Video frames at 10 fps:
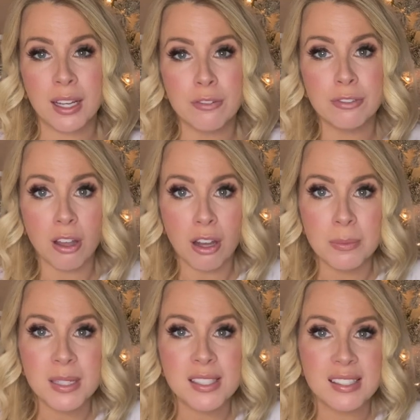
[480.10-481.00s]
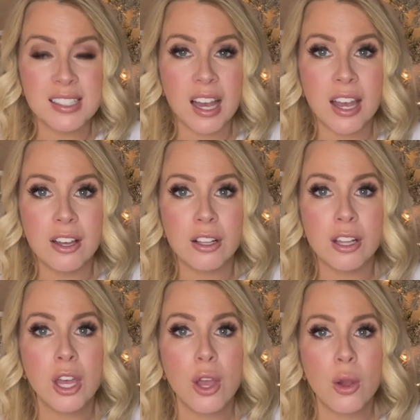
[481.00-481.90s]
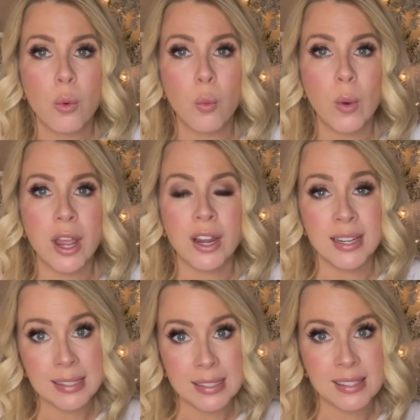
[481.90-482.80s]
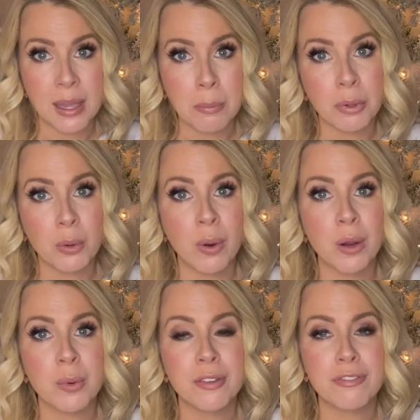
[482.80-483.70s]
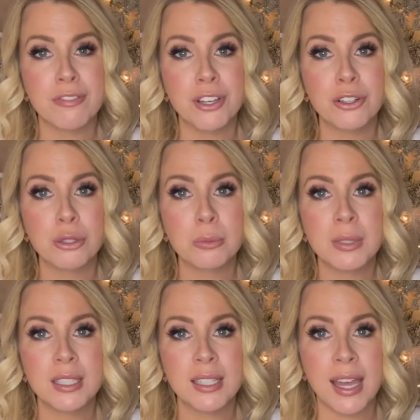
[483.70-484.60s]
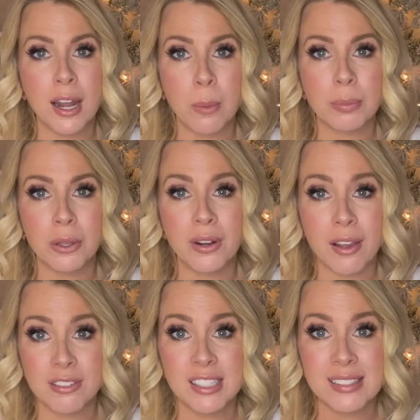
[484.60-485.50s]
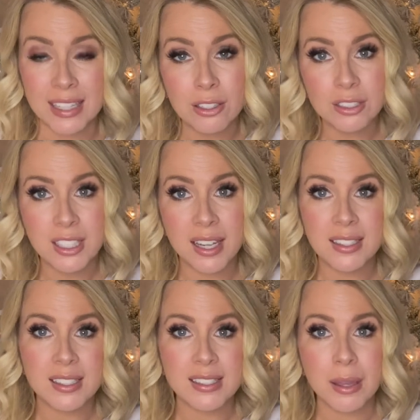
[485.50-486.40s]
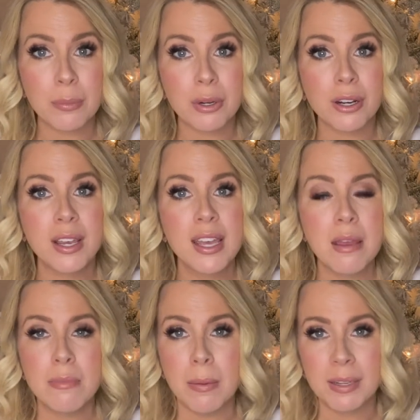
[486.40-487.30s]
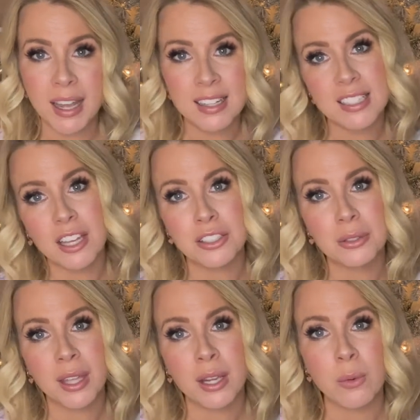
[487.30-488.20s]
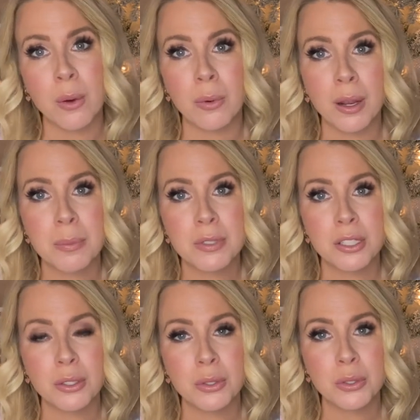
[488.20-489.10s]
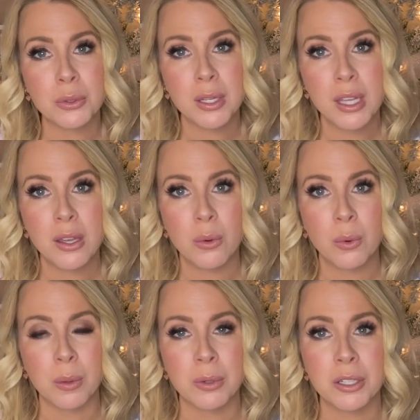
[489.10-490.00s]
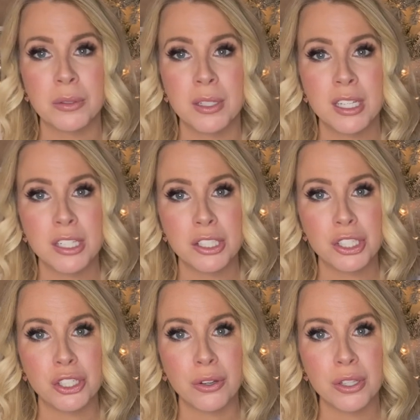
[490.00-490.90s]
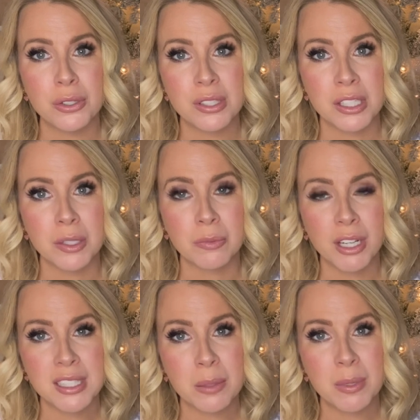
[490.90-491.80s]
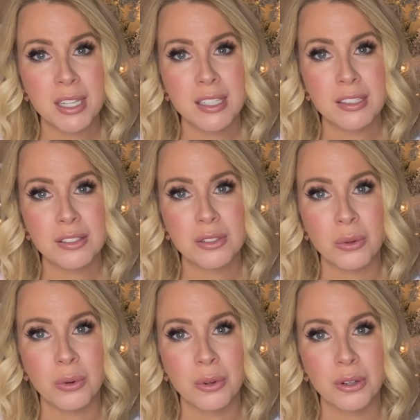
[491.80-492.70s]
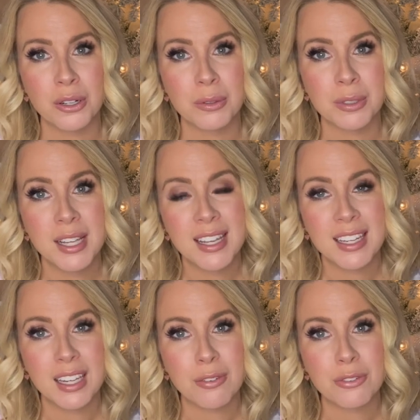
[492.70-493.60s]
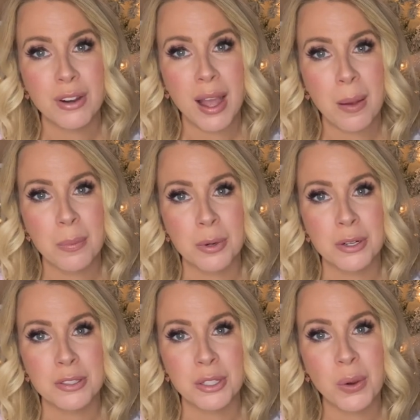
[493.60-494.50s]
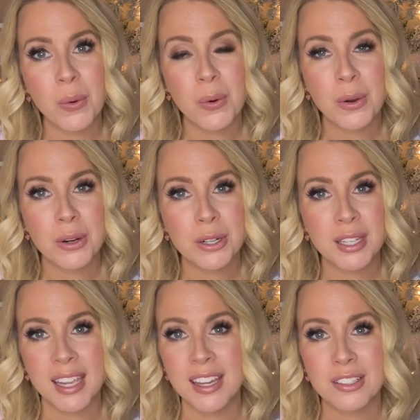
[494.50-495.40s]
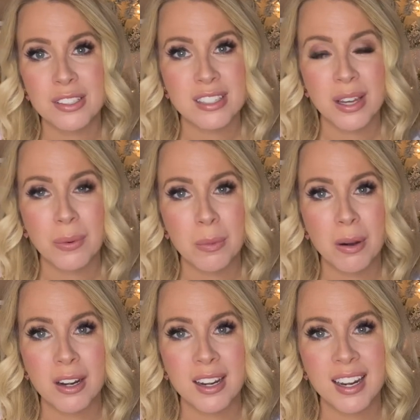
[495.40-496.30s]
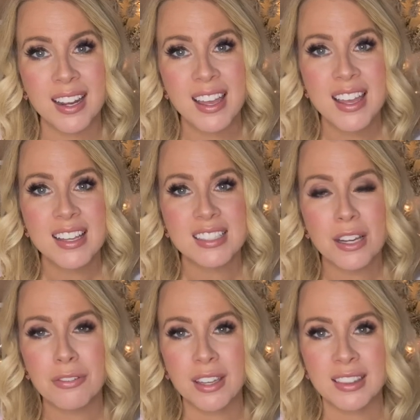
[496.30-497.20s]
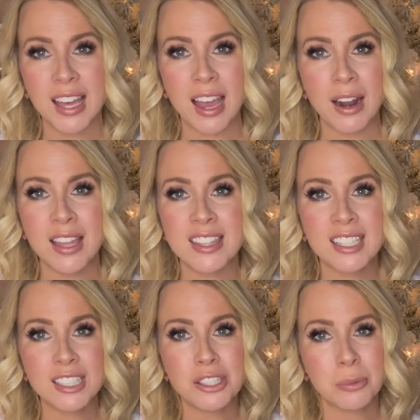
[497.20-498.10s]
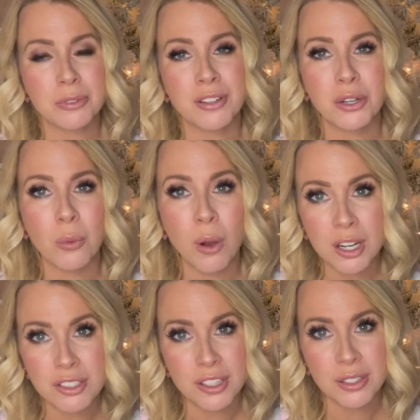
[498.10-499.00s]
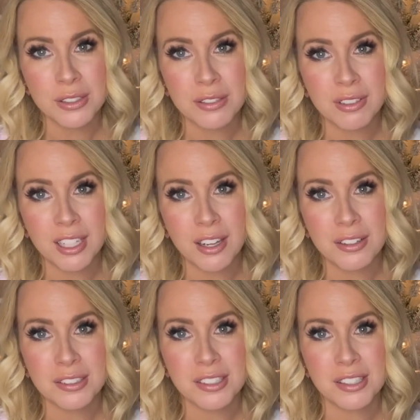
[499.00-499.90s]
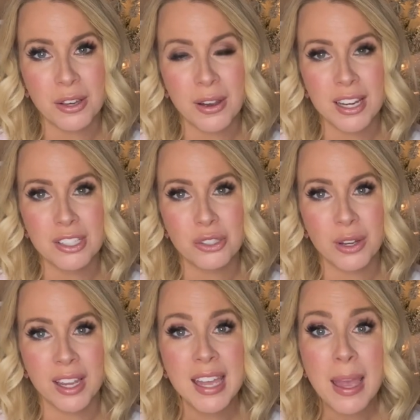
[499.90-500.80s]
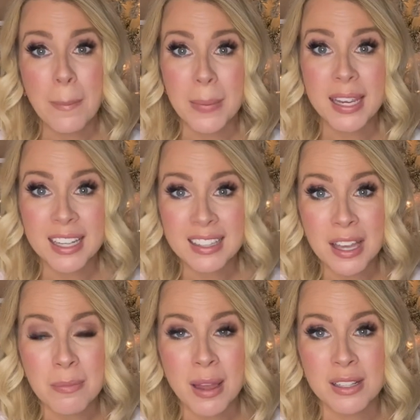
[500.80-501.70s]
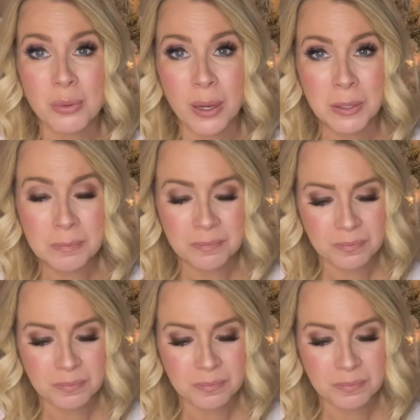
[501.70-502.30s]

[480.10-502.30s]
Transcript: a Vlogmas style where in December, where we film and upload every single day in December, maybe kind of tell you like what we're up to, what we're doing, show you some recipes or gift wrap or decor, candles that we're burning, stuff like that. I think it's super fun to watch those videos, so I enjoy making them as well.